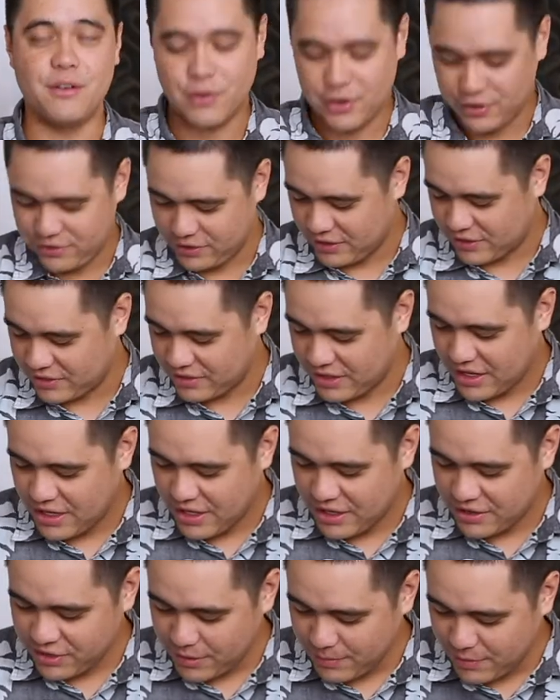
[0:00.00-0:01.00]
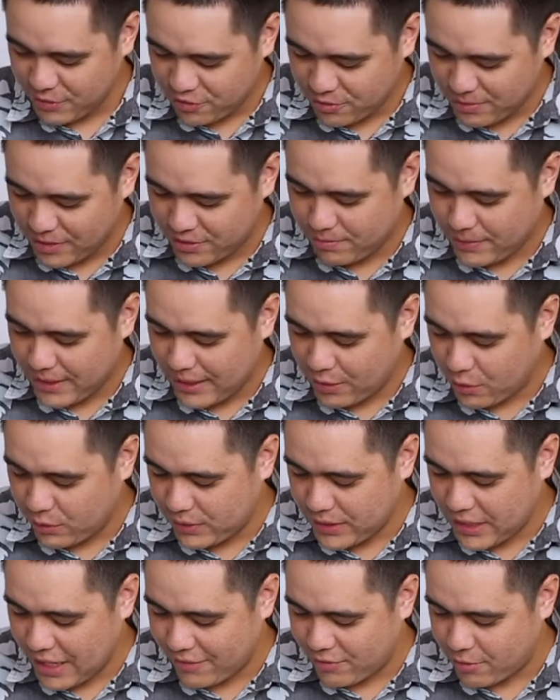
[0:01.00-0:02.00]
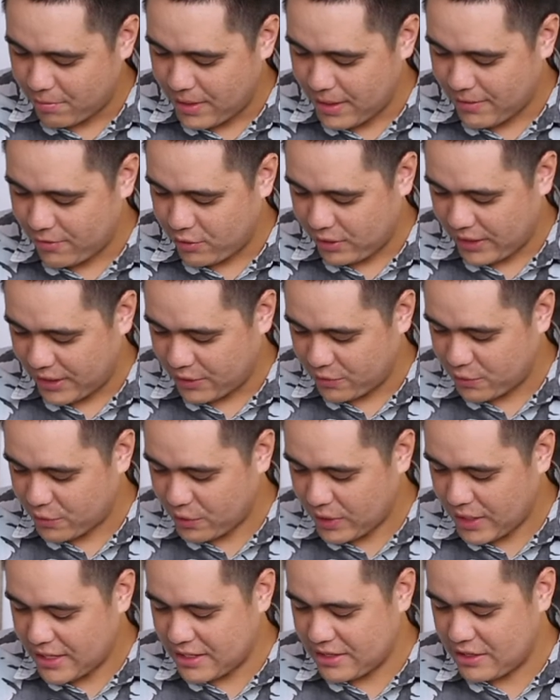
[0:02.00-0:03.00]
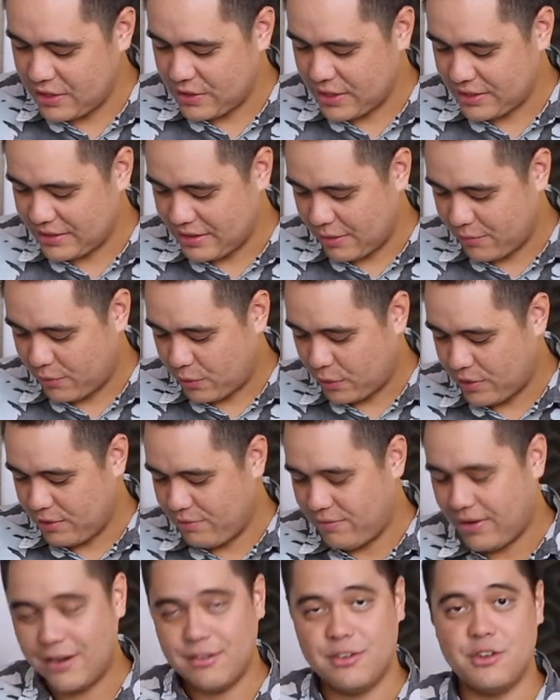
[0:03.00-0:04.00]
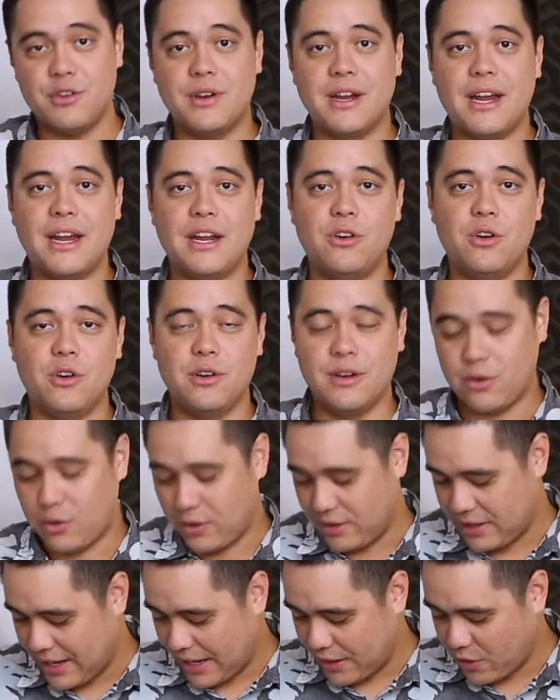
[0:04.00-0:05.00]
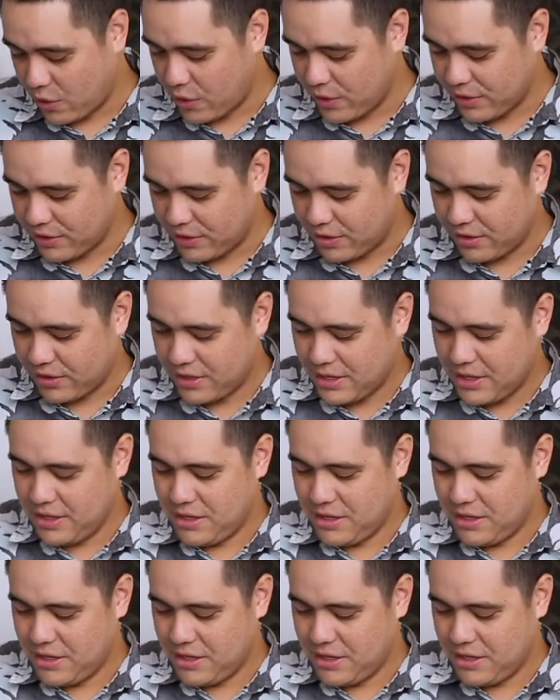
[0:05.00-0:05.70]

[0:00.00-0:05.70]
Versus some instruments might only have a bevel like right here at that forty-five degree angle or, or in that corner,